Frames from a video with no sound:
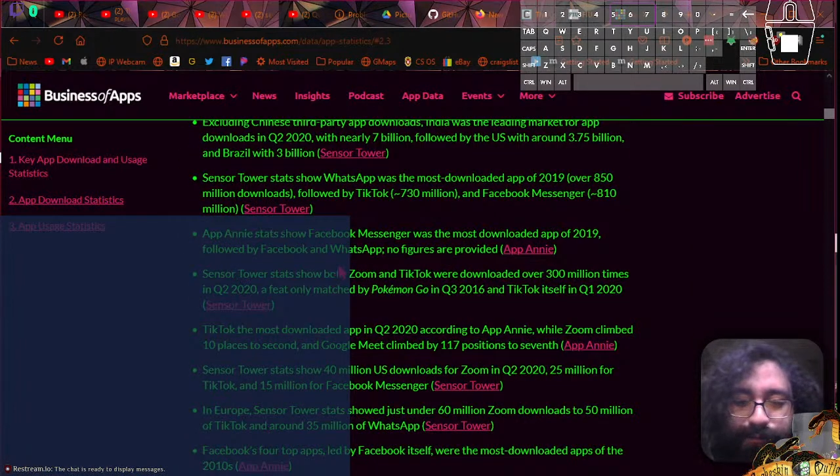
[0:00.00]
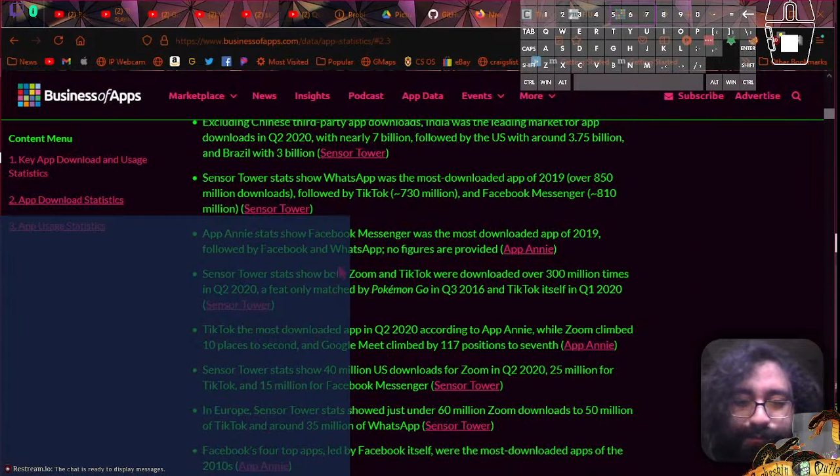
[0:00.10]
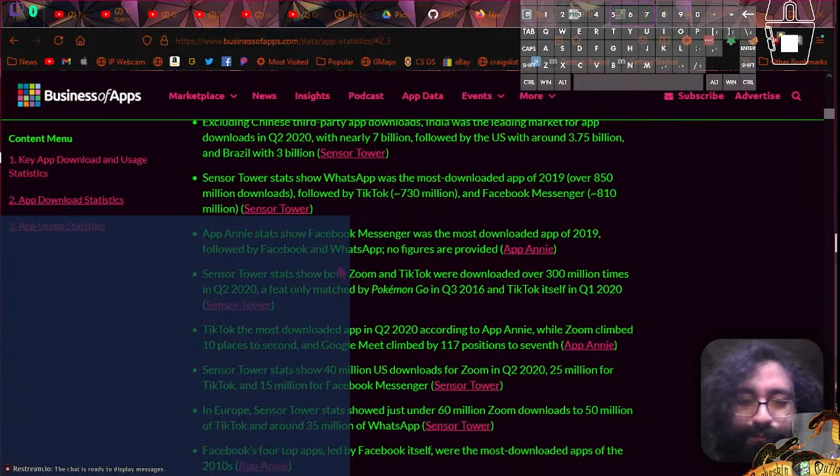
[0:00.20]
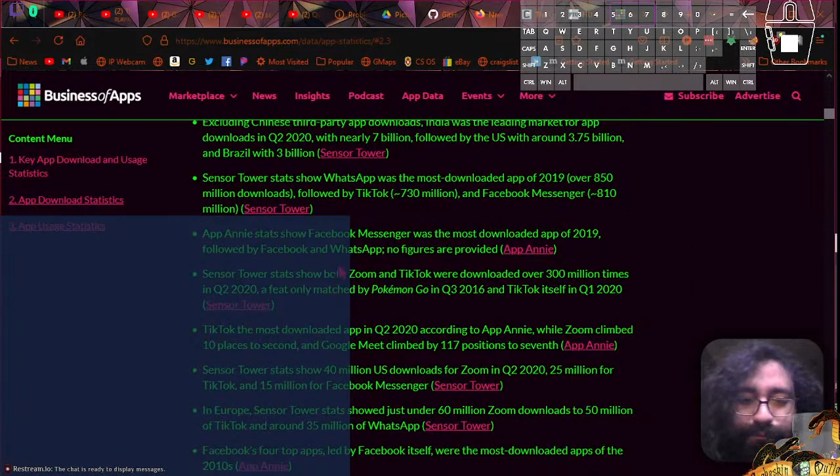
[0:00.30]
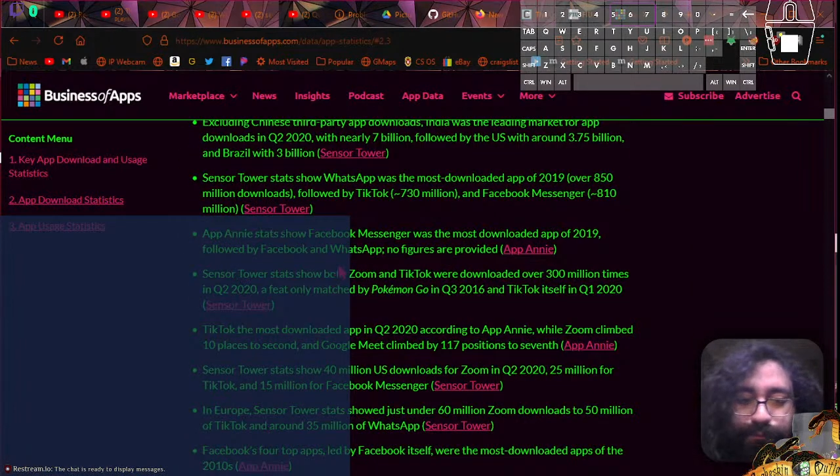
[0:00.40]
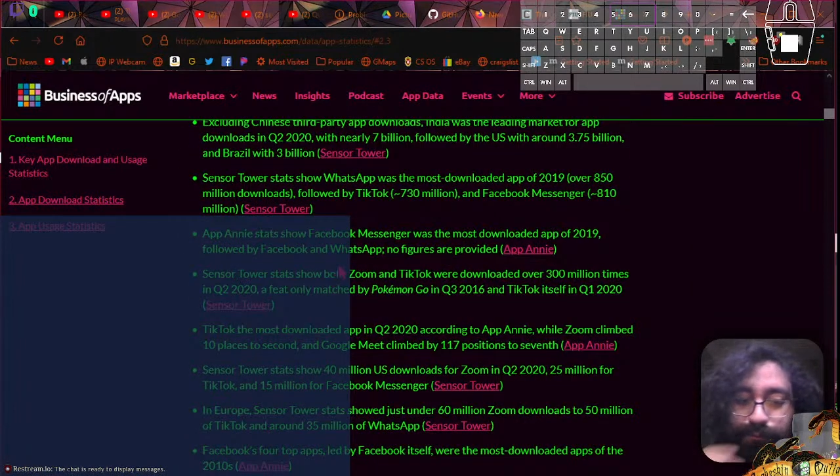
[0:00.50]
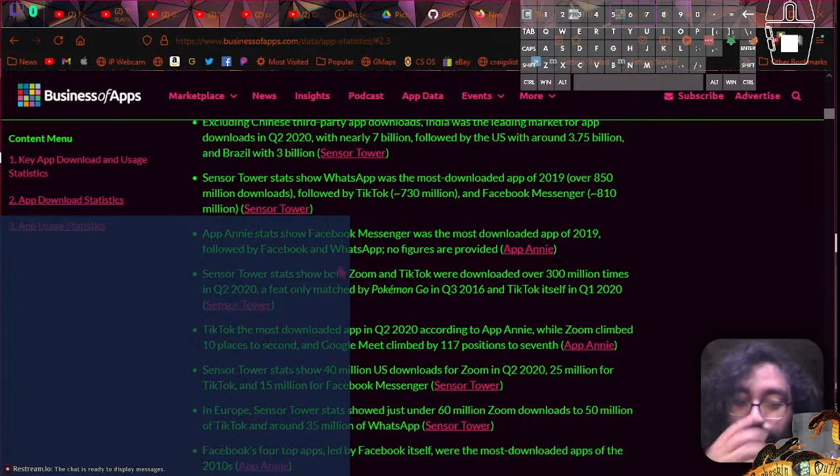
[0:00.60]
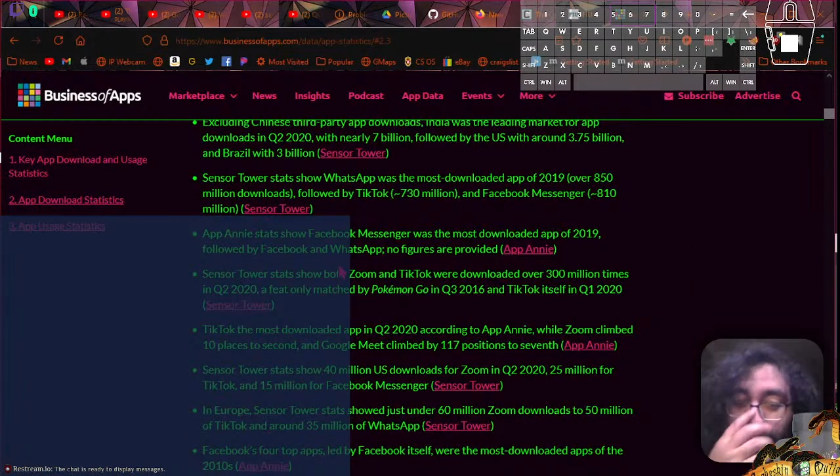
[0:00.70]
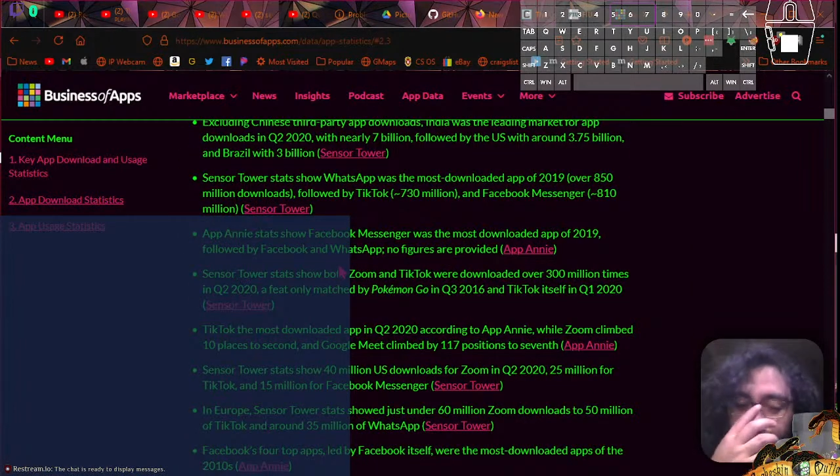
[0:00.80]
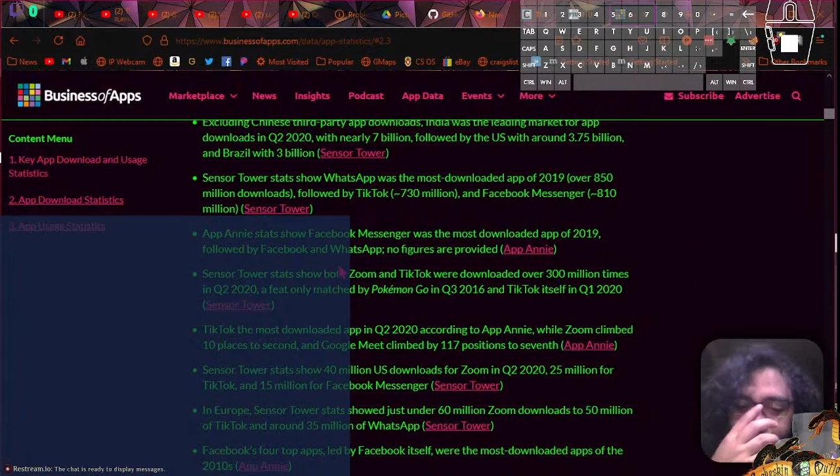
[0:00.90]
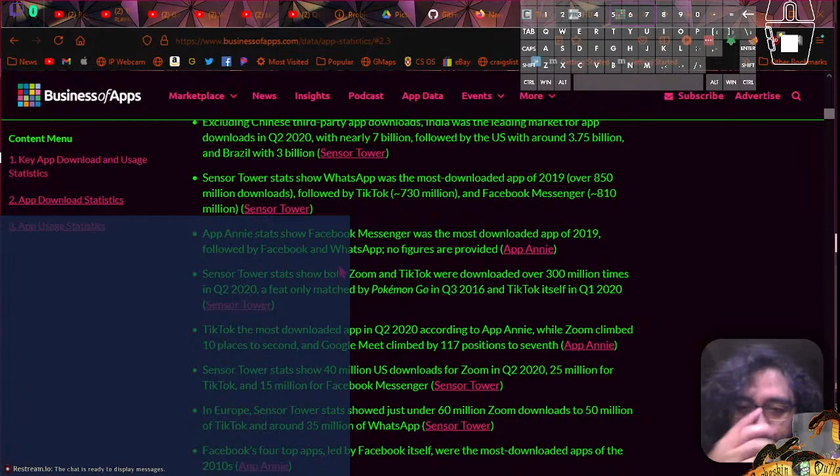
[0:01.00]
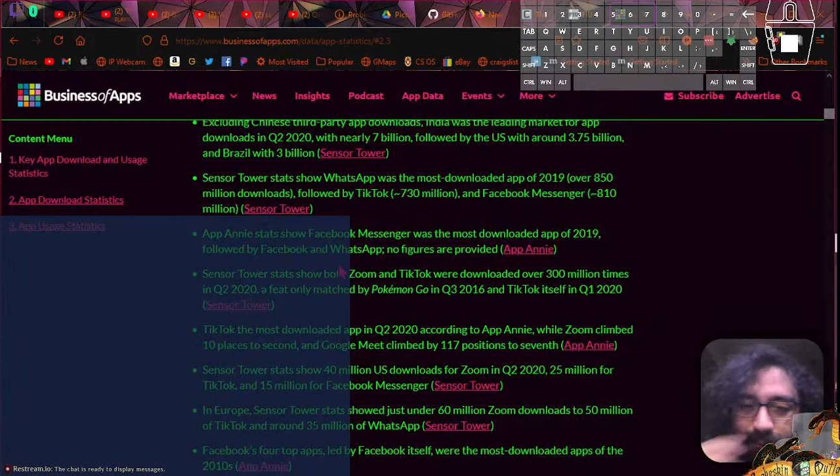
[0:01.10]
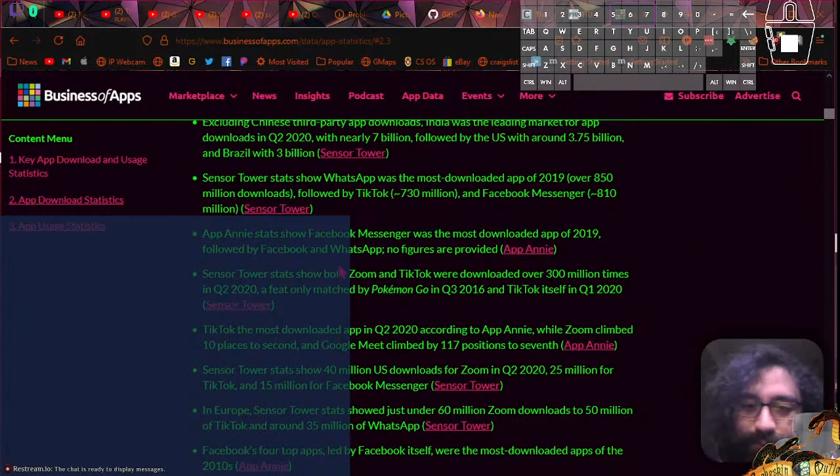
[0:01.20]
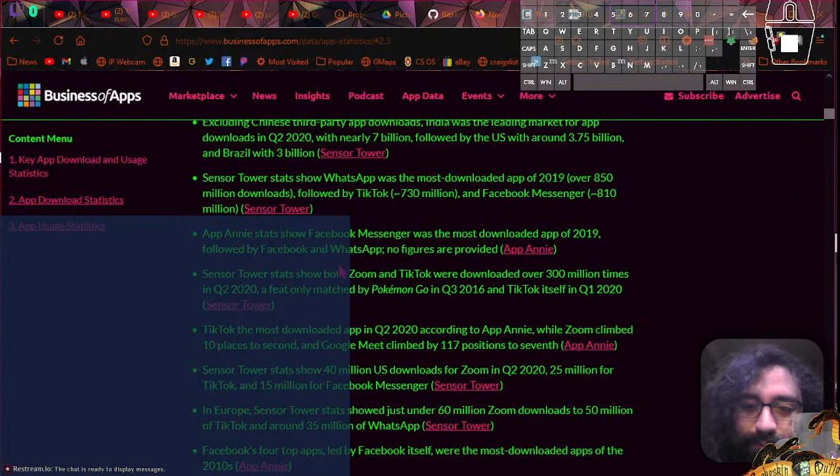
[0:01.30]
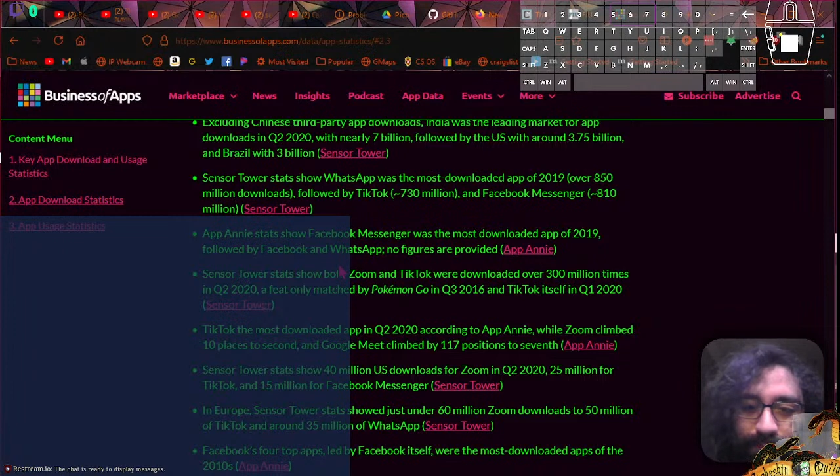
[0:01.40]
actually drove
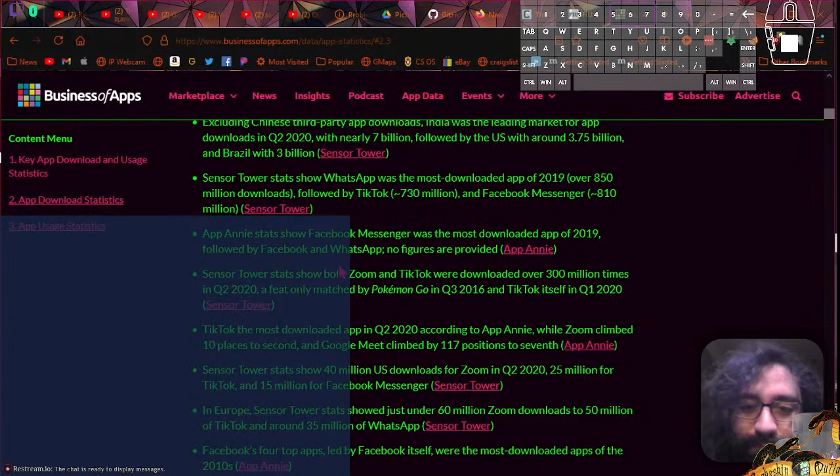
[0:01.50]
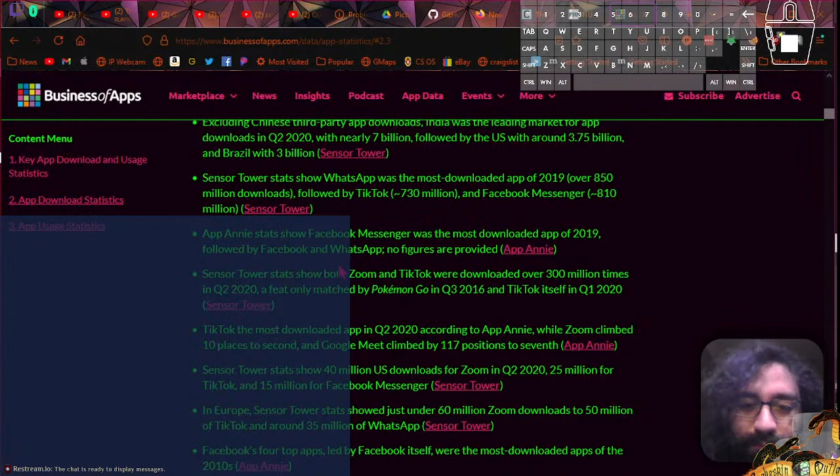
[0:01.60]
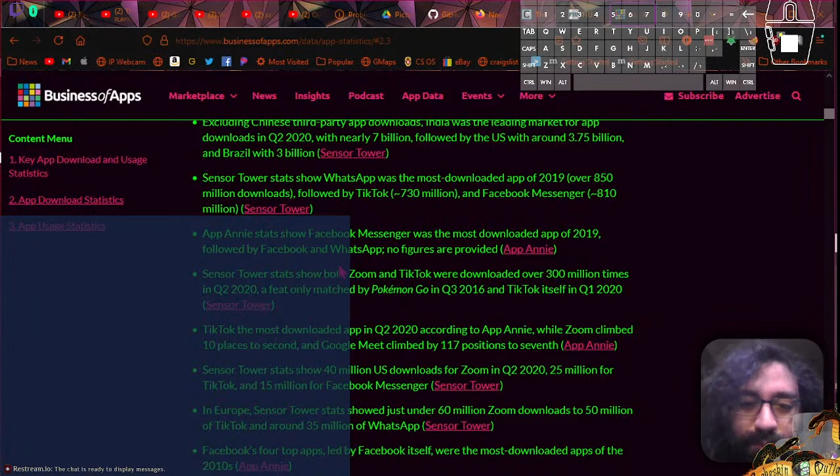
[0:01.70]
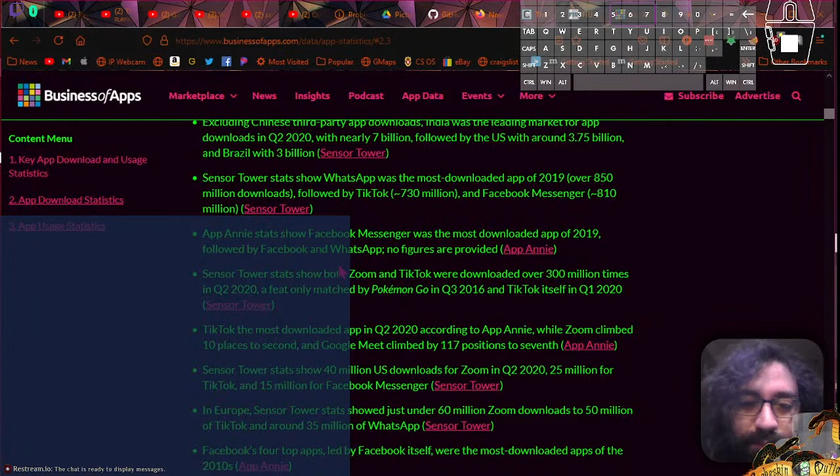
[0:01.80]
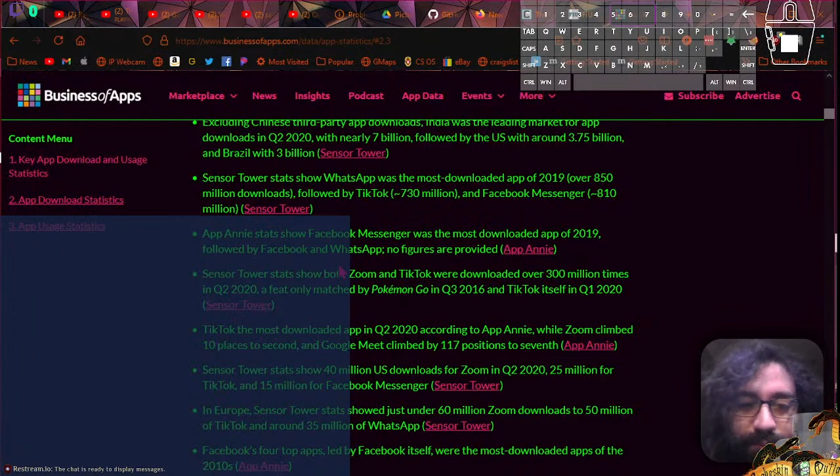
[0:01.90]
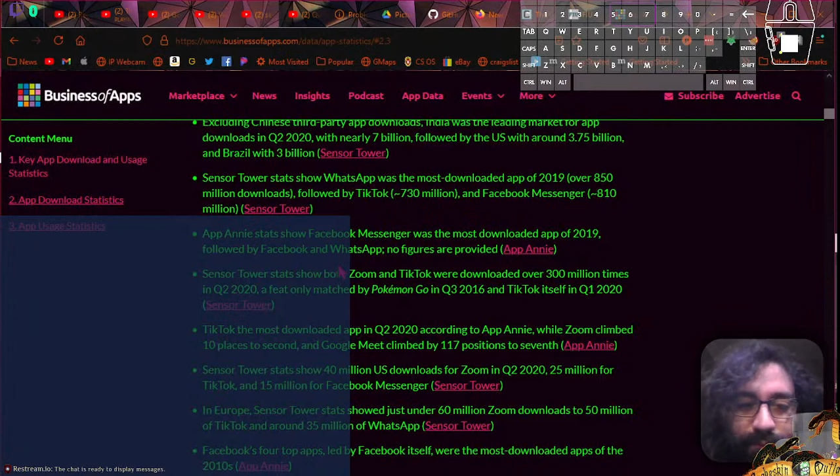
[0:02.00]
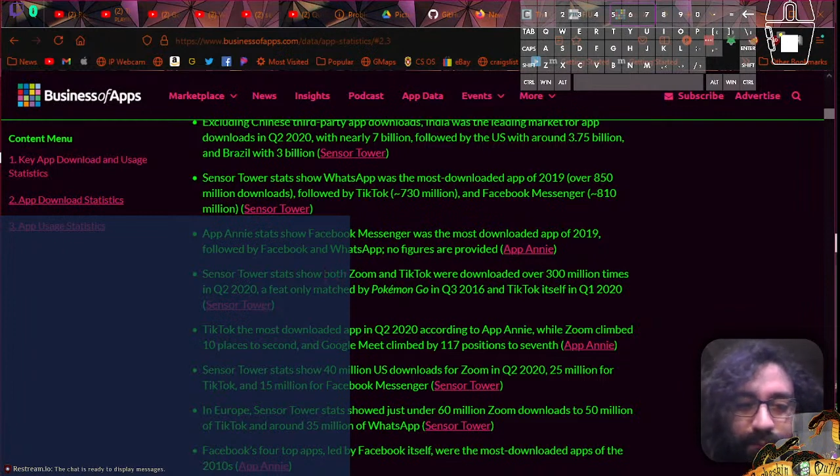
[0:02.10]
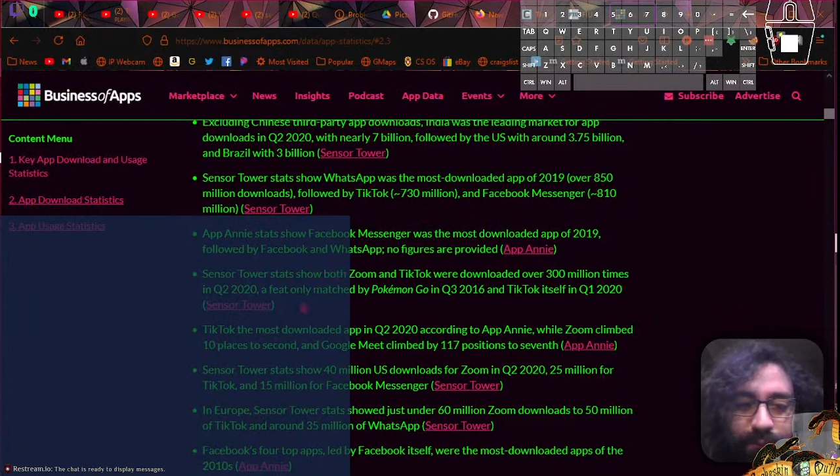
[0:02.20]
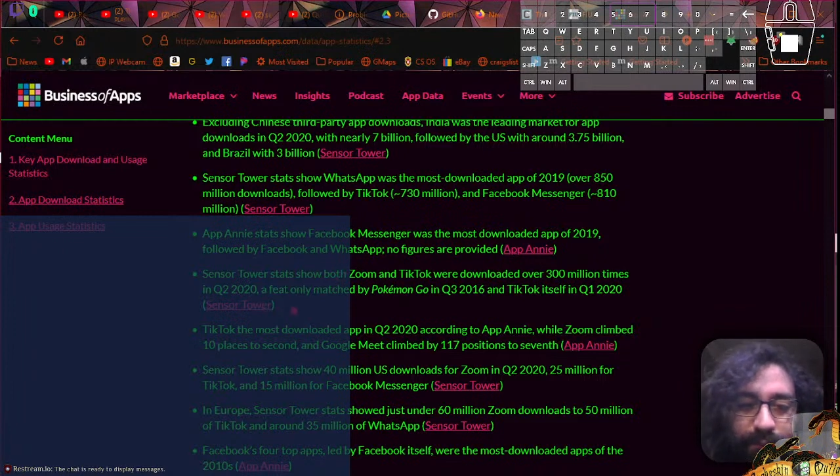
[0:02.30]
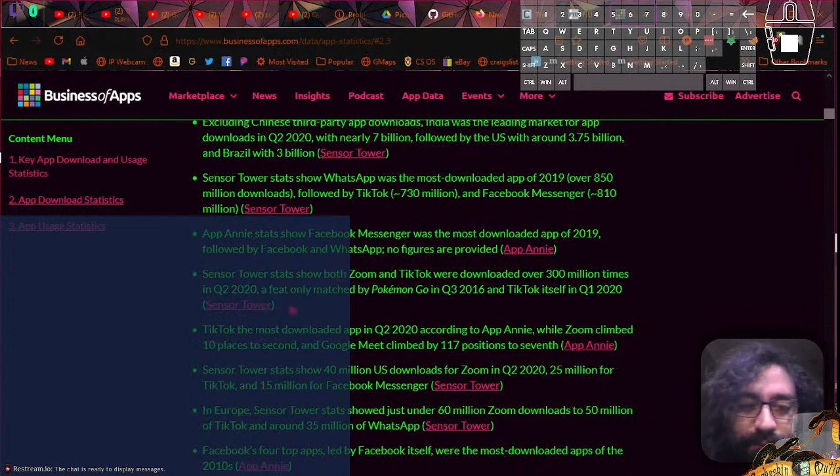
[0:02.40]
most of the growth that